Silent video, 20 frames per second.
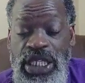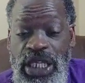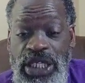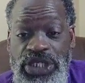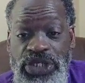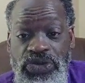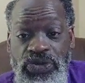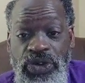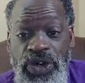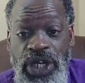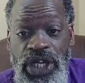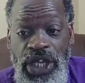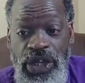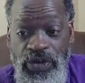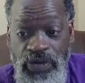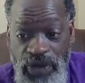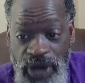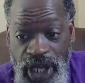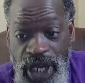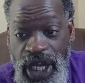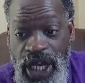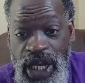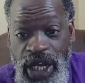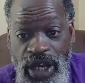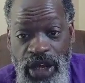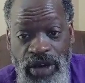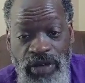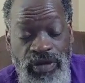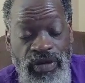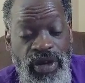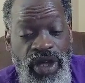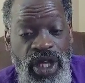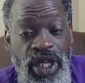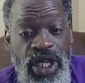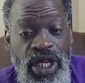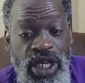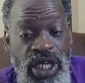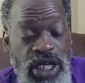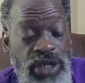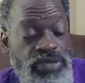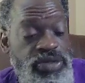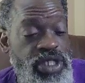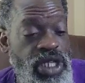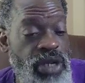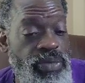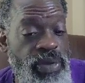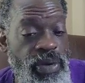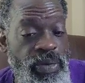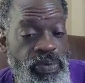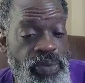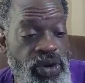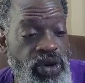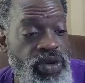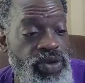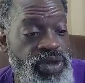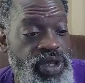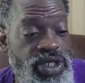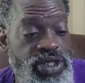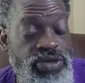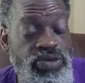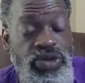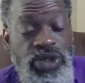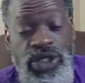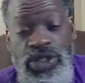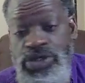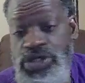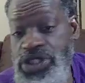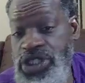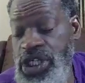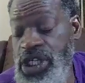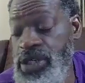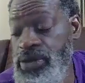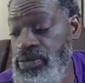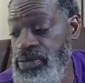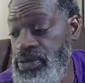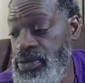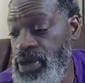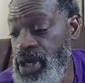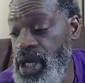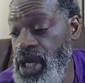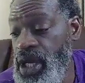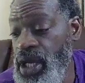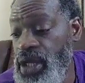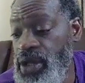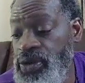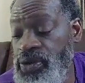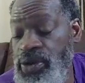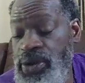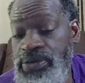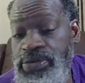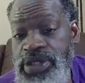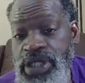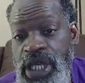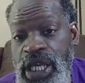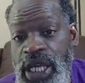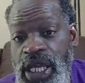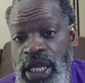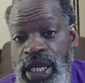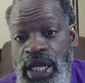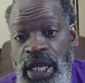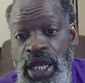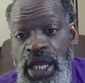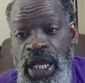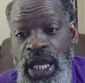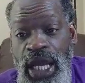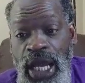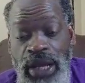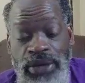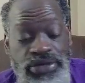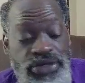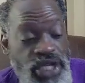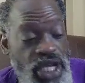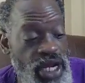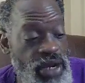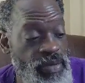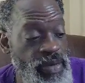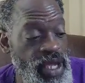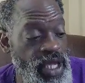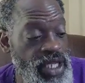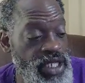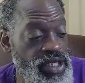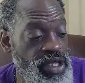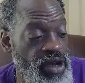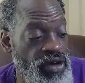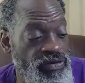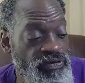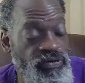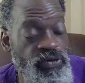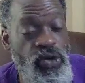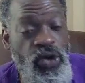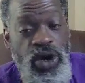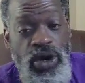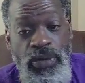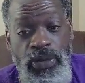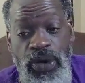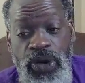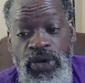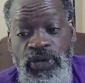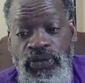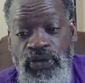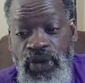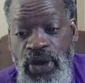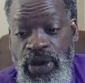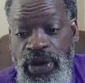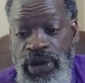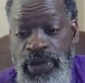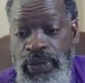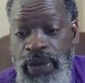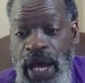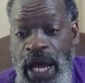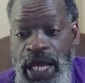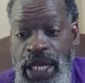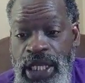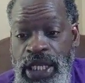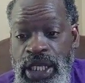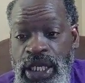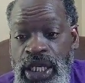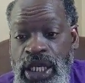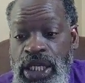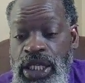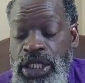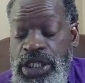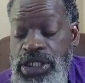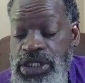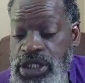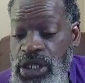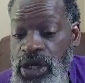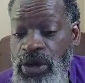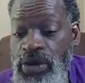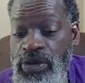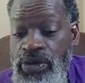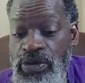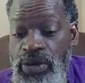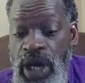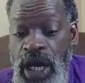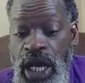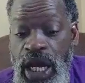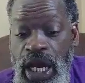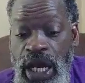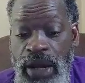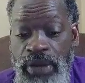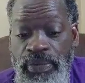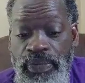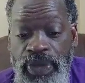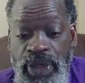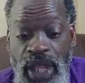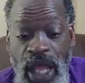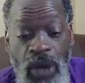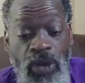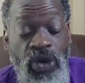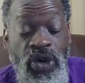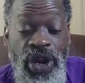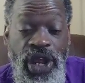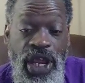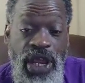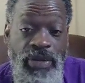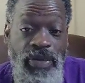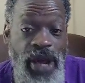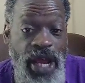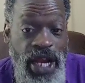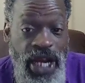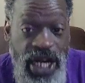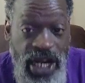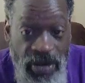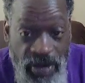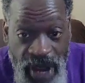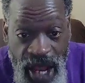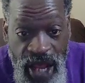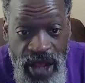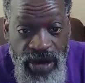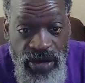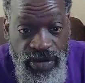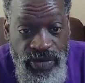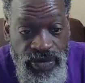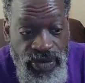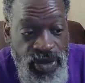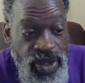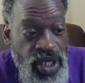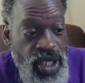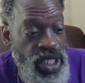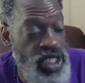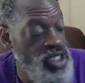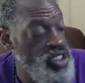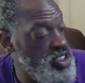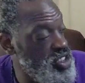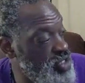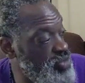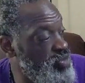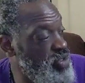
that you want to get rid of, come set up a booth. It's real cheap. You know what I'm saying? I'm trying to make it affordable for everybody. So, I want everybody to come out. See